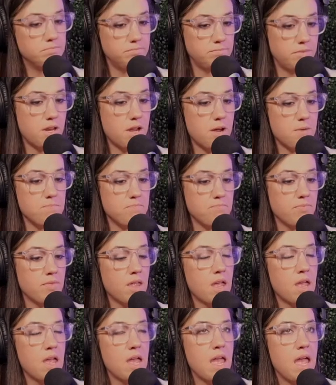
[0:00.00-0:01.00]
Yeah.
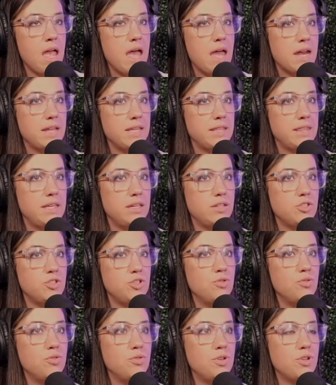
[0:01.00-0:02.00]
And I think
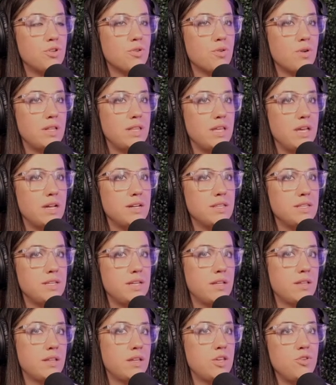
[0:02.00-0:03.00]
too, you know, at the end of the
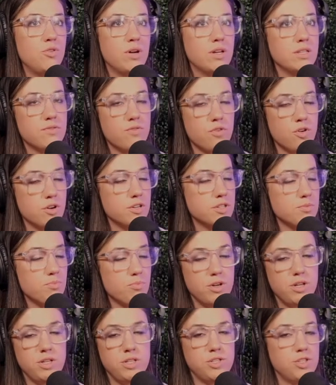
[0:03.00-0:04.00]
day, like, you guys have heard us
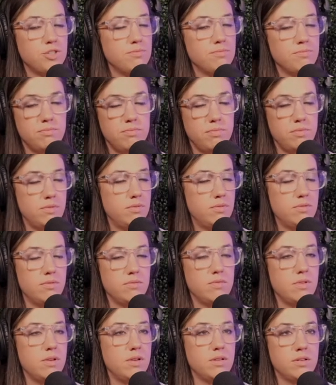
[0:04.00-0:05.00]
preach
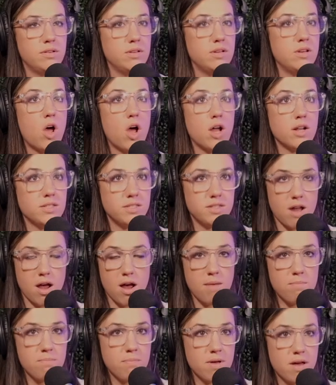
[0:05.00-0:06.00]

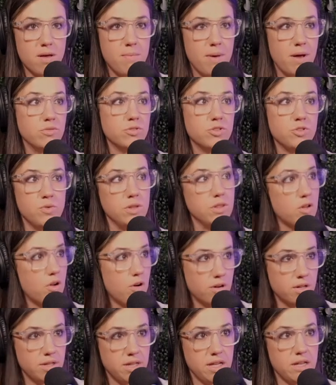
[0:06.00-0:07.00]
nonstop about doing the
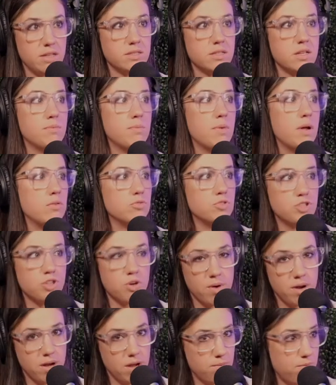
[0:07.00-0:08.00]
hard things and about
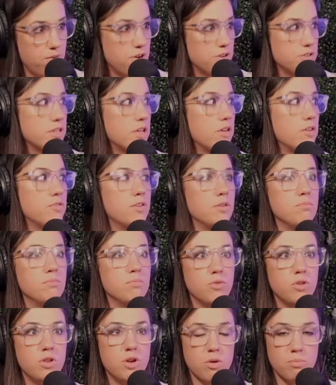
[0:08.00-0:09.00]
showing up for yourself and,
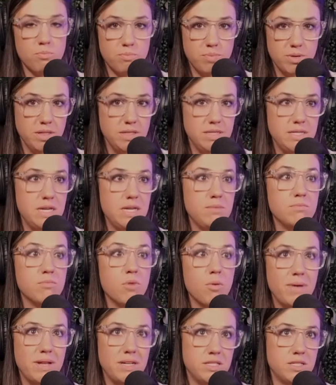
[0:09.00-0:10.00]
you know, building
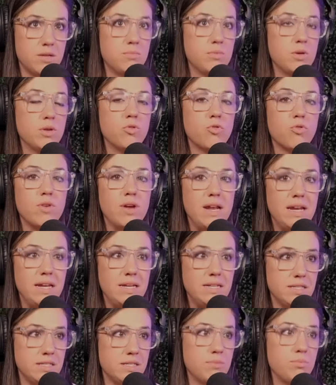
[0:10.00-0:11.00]
momentum and creating
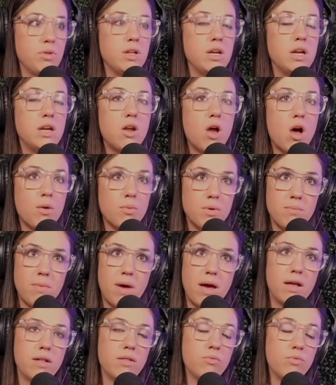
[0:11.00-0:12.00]
discipline and not
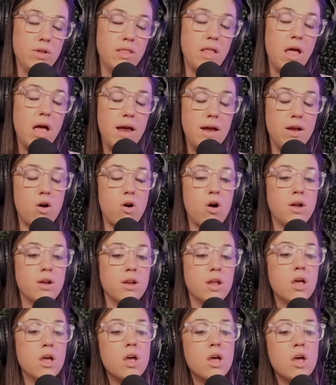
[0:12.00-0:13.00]
re relying on
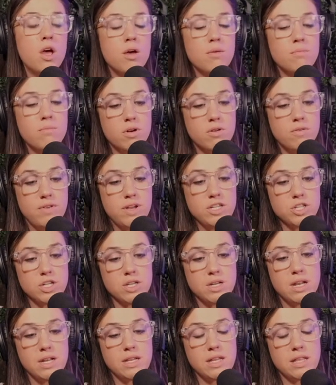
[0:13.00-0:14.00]
motivation.
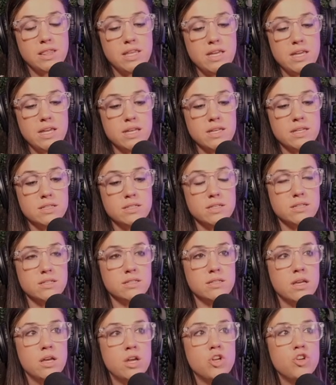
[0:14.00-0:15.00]
And the thing is, is
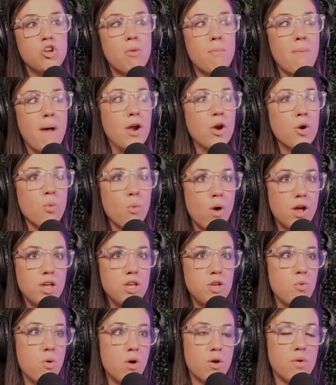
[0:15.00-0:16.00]
no matter what
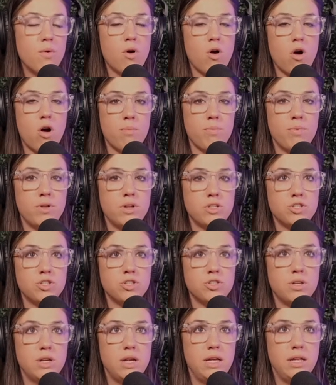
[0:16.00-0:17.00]
you want to
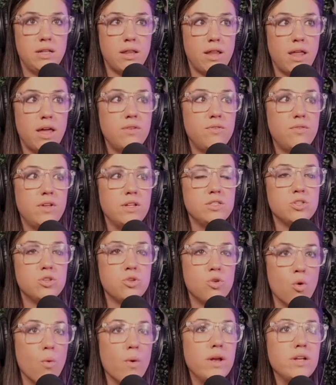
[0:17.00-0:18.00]
accomplish in life, it's
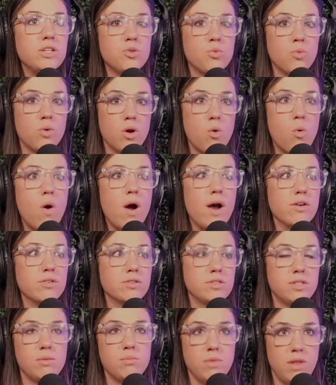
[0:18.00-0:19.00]
going to require
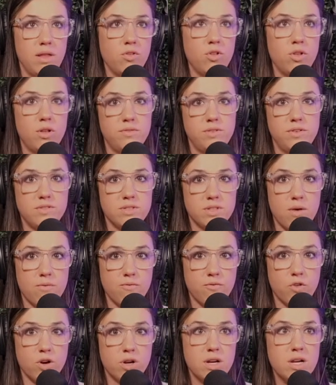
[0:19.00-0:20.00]
some level of
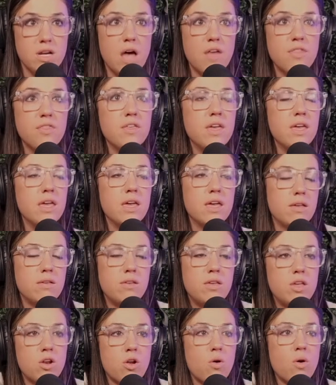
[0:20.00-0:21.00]
discomfort. Nothing,
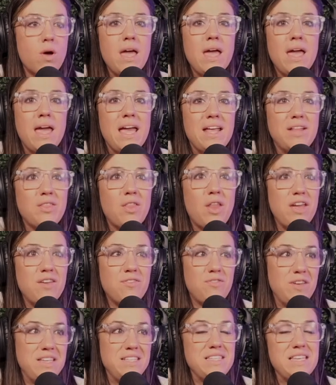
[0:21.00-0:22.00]
you know, in life
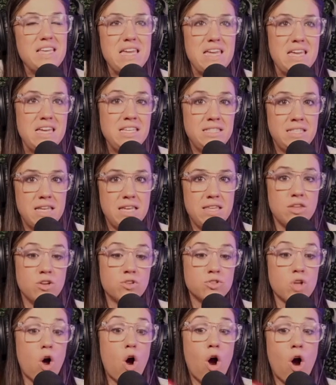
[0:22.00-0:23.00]
is easy.
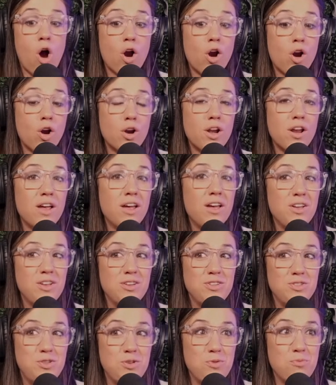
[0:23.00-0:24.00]
There's hard
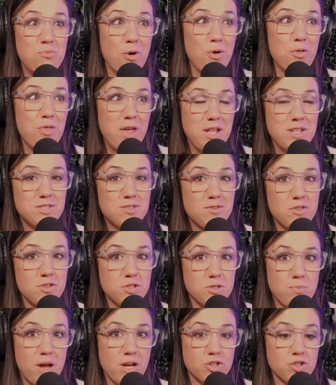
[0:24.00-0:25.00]
to both ends of the
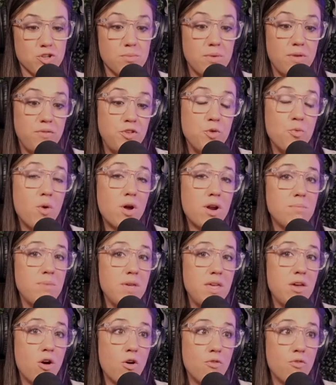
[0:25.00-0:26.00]
spectrum. If you want to
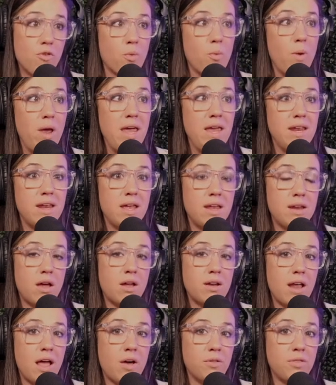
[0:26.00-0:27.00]
be overweight and
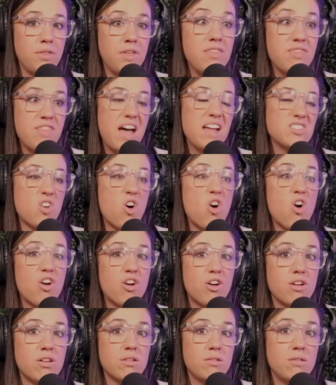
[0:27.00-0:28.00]
unhealthy, that's
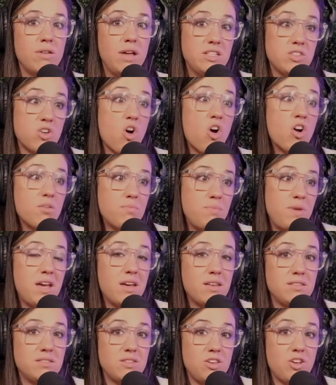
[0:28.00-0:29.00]
hard. It's hard
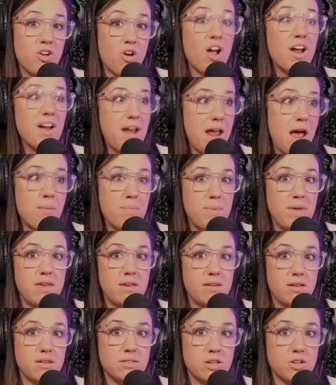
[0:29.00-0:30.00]
because you're unhappy,
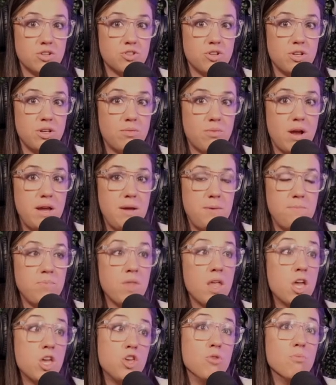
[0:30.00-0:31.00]
essentially, right?
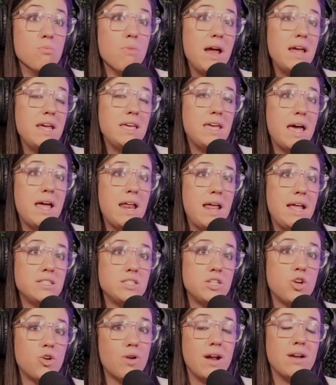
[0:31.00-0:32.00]
You might get
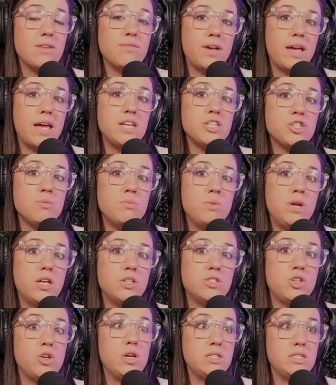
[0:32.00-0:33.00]
instant gratification
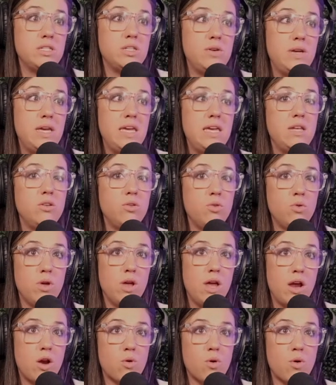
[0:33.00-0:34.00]
because you get to eat,
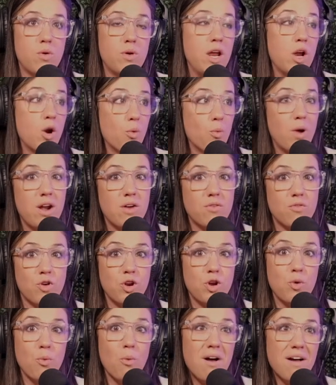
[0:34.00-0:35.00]
air quote here, whatever
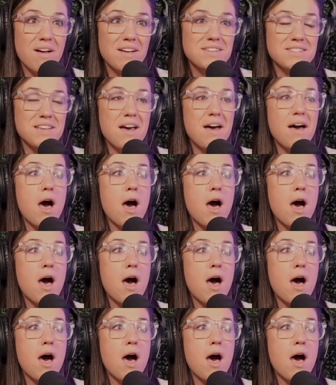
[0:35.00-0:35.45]
you want.